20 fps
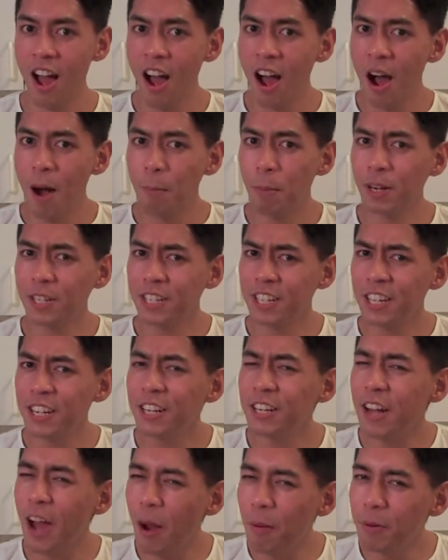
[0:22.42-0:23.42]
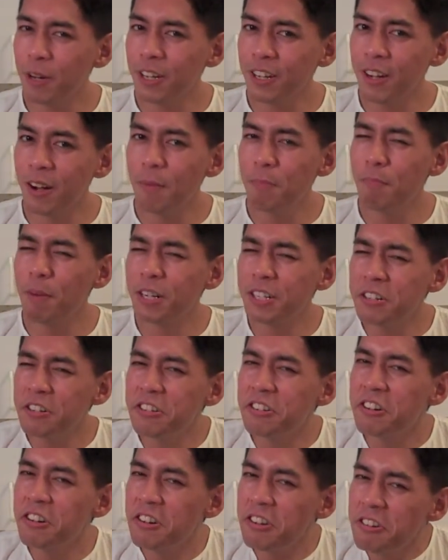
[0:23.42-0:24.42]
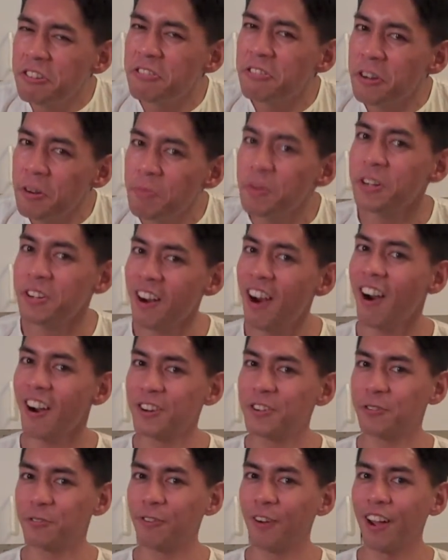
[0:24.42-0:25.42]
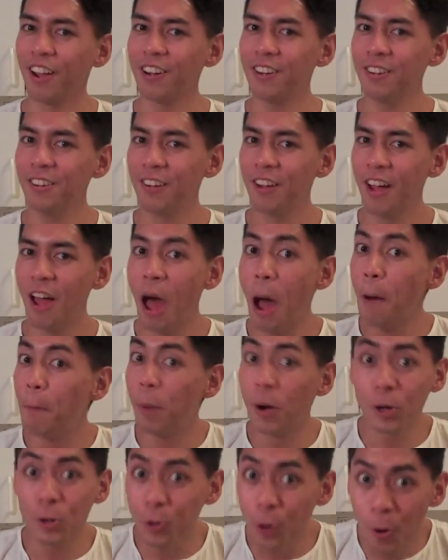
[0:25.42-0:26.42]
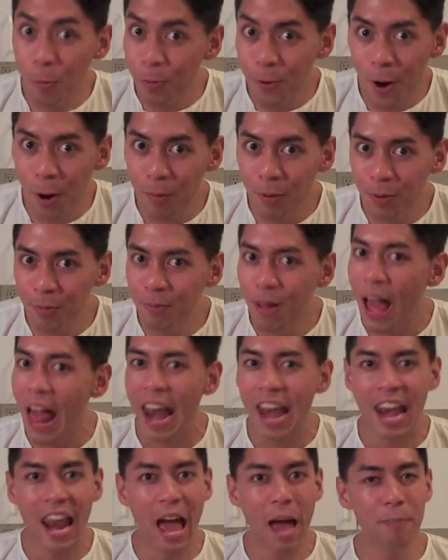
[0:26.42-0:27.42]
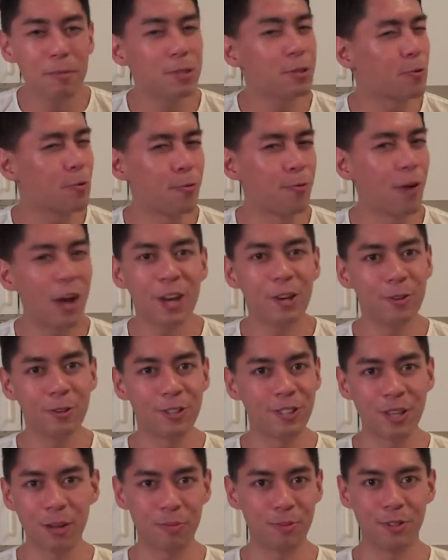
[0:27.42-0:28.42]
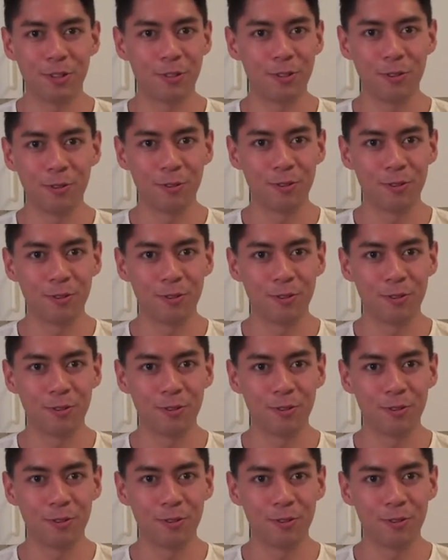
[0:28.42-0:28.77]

But here in America mutton is a little bit hard to find, but no problem, lamb is a very good substitute.